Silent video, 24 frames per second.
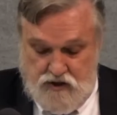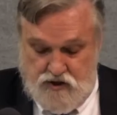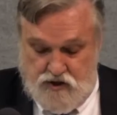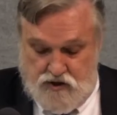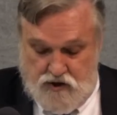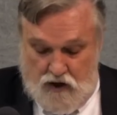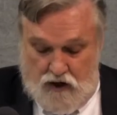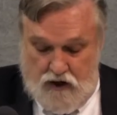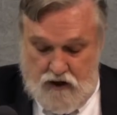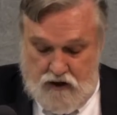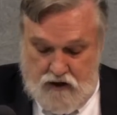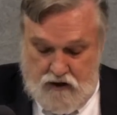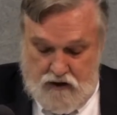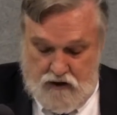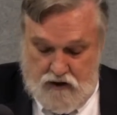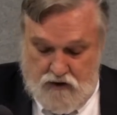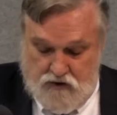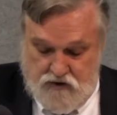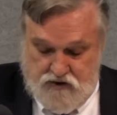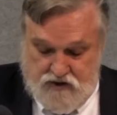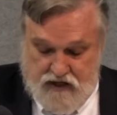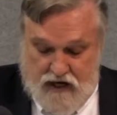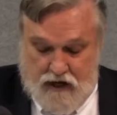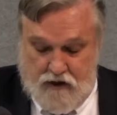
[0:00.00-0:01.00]
starting to
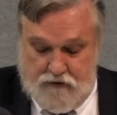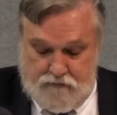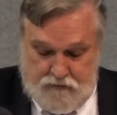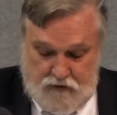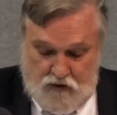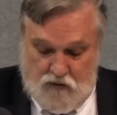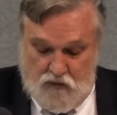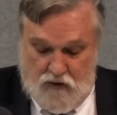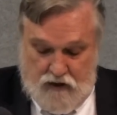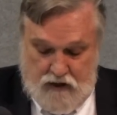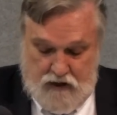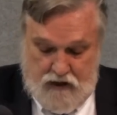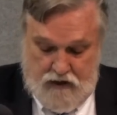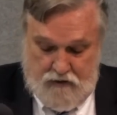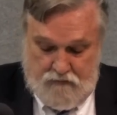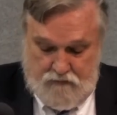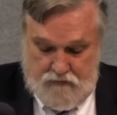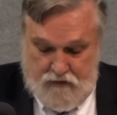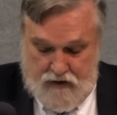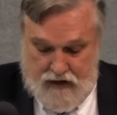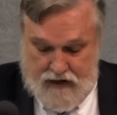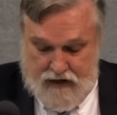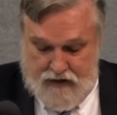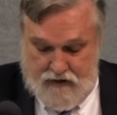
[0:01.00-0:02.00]
go south between
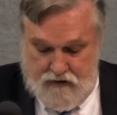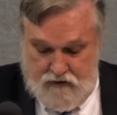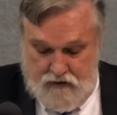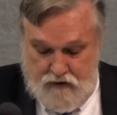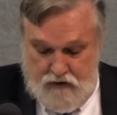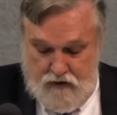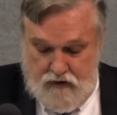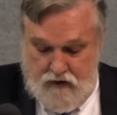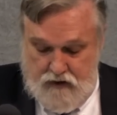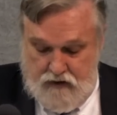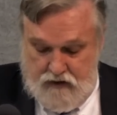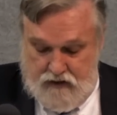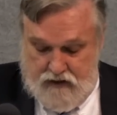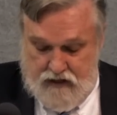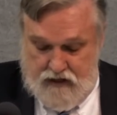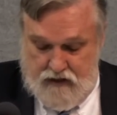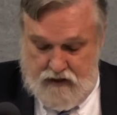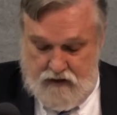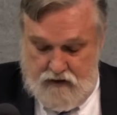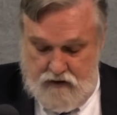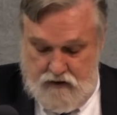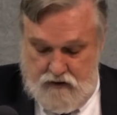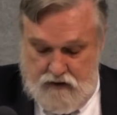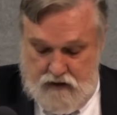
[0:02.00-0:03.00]
him and
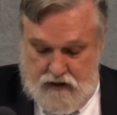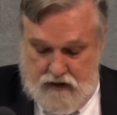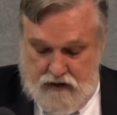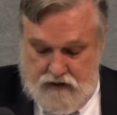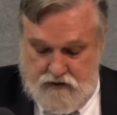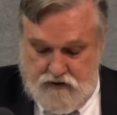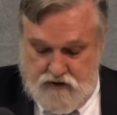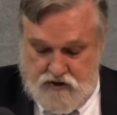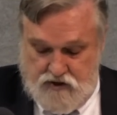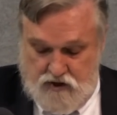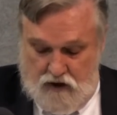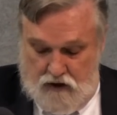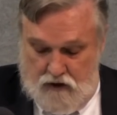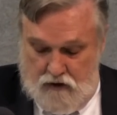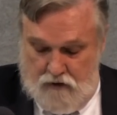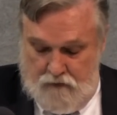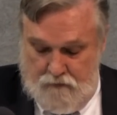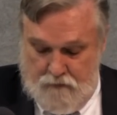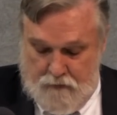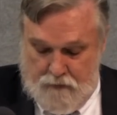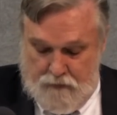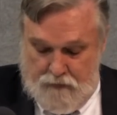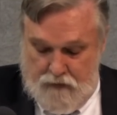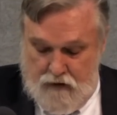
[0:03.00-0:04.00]
King uh,
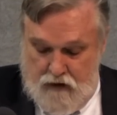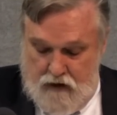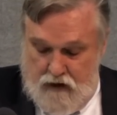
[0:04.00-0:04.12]
Saul.